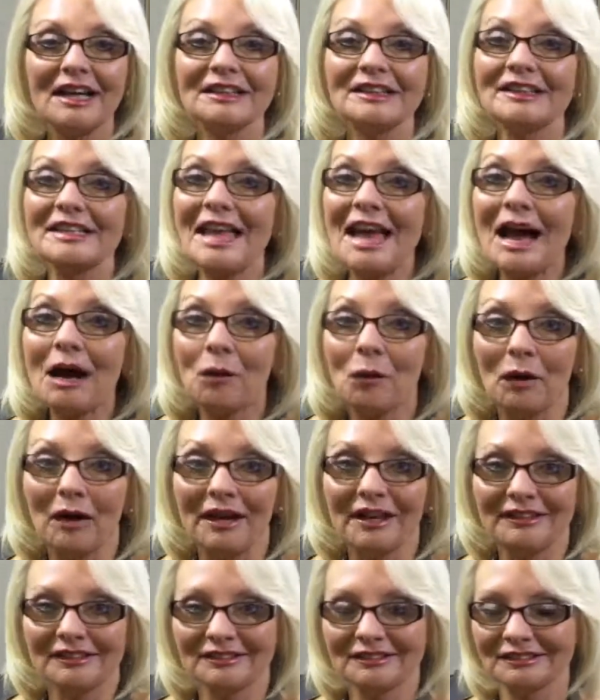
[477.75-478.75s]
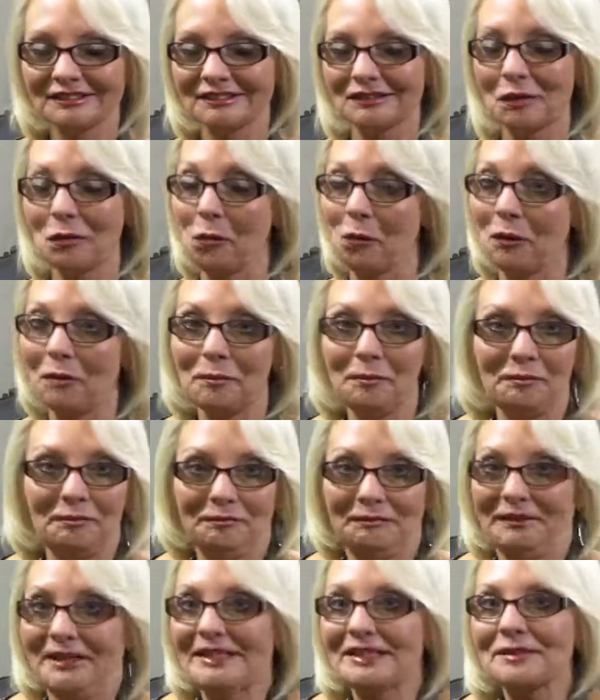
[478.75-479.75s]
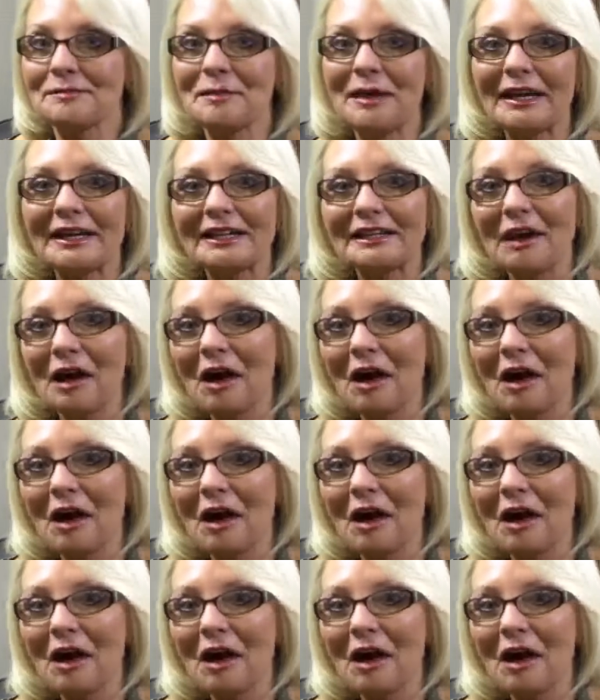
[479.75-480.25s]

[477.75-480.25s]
Now what? Well, let's make an